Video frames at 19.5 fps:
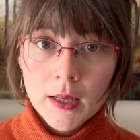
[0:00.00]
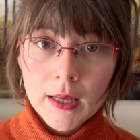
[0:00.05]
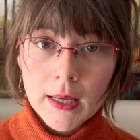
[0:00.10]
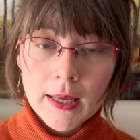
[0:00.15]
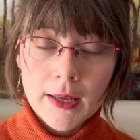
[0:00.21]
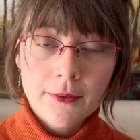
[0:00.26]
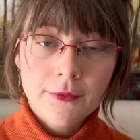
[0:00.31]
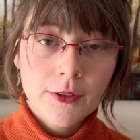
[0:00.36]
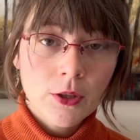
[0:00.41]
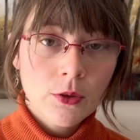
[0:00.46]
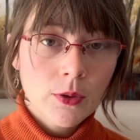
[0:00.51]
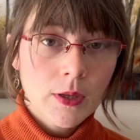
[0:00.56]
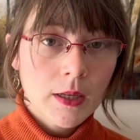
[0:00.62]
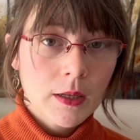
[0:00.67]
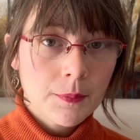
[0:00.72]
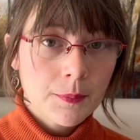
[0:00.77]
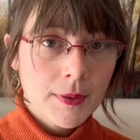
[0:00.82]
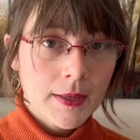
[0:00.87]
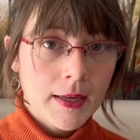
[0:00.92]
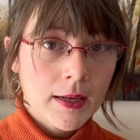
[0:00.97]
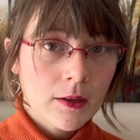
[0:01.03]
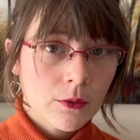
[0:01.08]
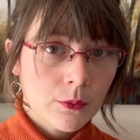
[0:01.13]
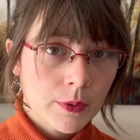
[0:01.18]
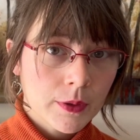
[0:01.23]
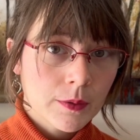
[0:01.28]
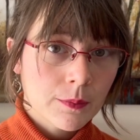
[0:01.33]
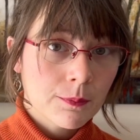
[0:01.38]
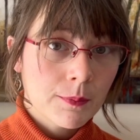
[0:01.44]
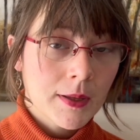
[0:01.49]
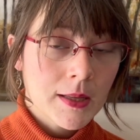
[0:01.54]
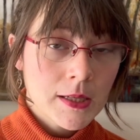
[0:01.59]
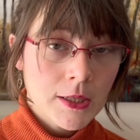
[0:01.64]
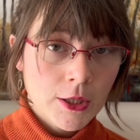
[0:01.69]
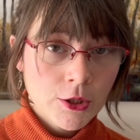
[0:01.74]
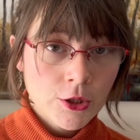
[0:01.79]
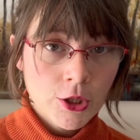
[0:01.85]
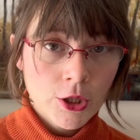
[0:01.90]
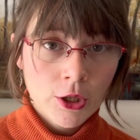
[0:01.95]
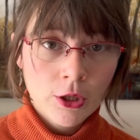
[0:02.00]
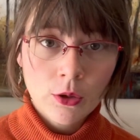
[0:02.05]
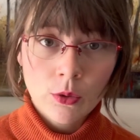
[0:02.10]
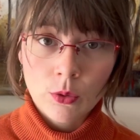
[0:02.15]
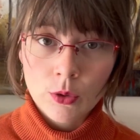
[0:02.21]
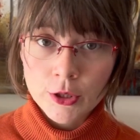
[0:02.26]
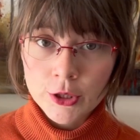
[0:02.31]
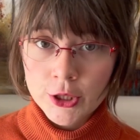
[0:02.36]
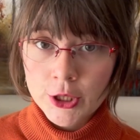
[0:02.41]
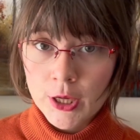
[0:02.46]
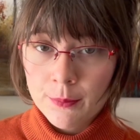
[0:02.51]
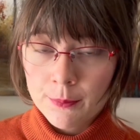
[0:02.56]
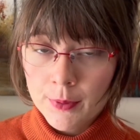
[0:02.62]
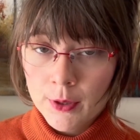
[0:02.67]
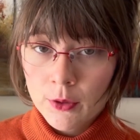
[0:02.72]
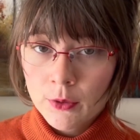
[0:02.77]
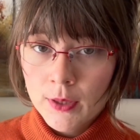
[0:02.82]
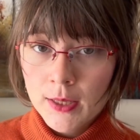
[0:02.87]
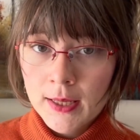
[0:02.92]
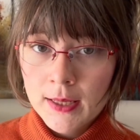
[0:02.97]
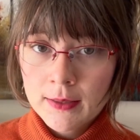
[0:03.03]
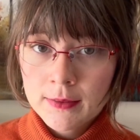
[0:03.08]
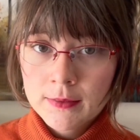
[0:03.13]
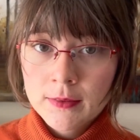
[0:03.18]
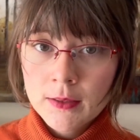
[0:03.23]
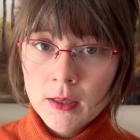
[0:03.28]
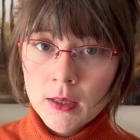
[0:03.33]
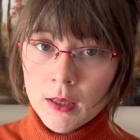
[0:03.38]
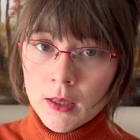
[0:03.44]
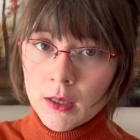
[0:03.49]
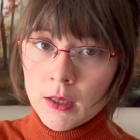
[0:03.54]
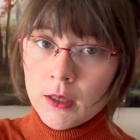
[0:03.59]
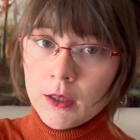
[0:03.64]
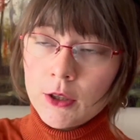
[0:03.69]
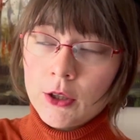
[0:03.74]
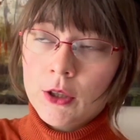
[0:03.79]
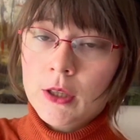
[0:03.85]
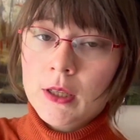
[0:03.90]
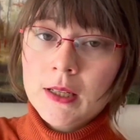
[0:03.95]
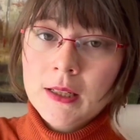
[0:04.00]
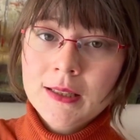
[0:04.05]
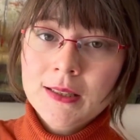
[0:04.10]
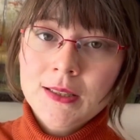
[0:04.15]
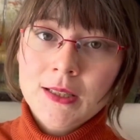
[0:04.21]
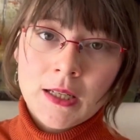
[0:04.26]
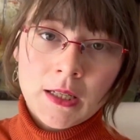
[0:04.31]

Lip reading: If you get a piano with miniature or jumbo keys, you're going to